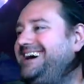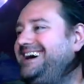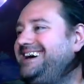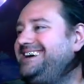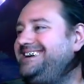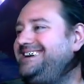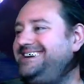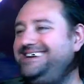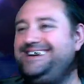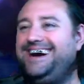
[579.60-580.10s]

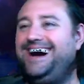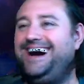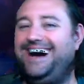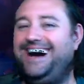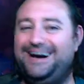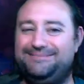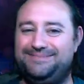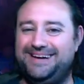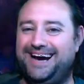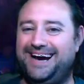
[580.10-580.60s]
He
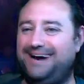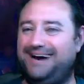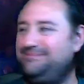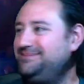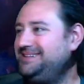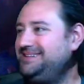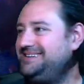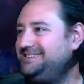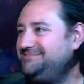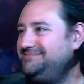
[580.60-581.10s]

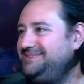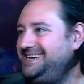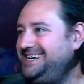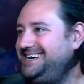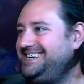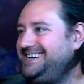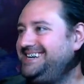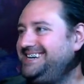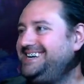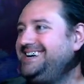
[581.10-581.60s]
hobgoblined me.
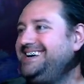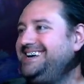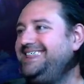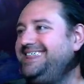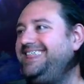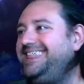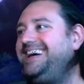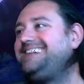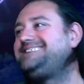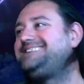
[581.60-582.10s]

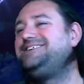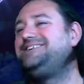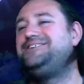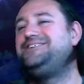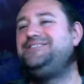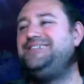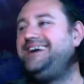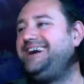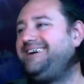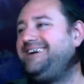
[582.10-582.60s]
That's
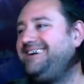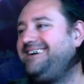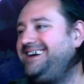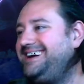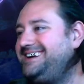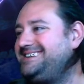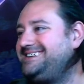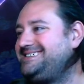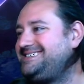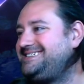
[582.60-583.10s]

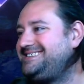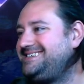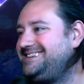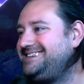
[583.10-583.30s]
hilarious.